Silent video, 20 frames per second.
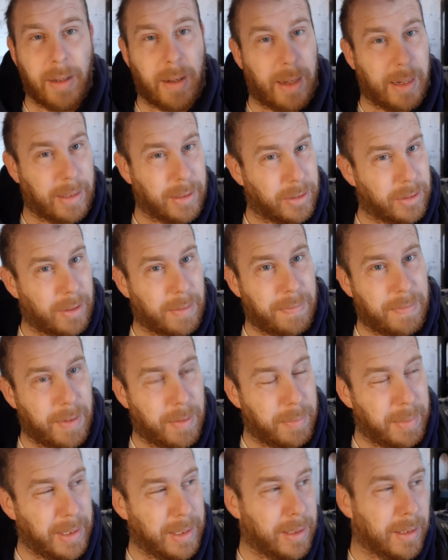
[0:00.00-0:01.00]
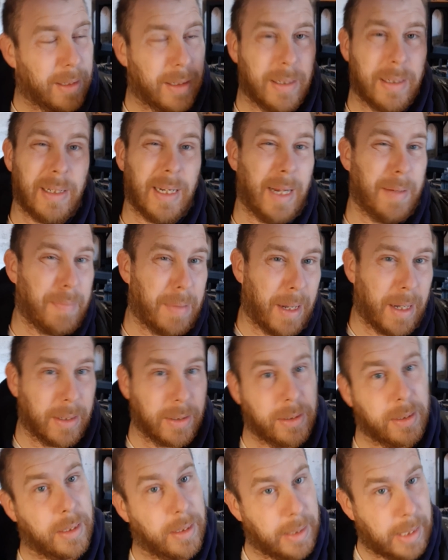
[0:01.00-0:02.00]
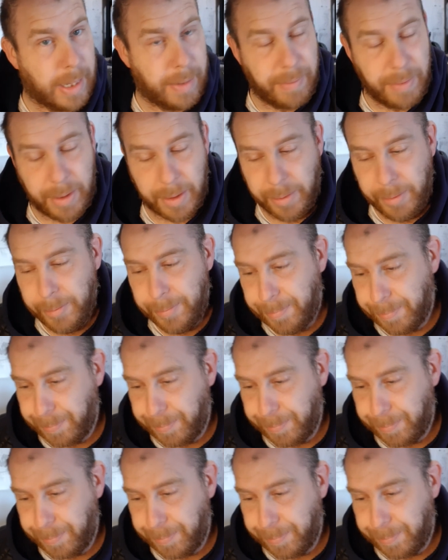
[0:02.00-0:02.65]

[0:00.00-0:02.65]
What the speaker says: I can stop filming, let it pass and carry on.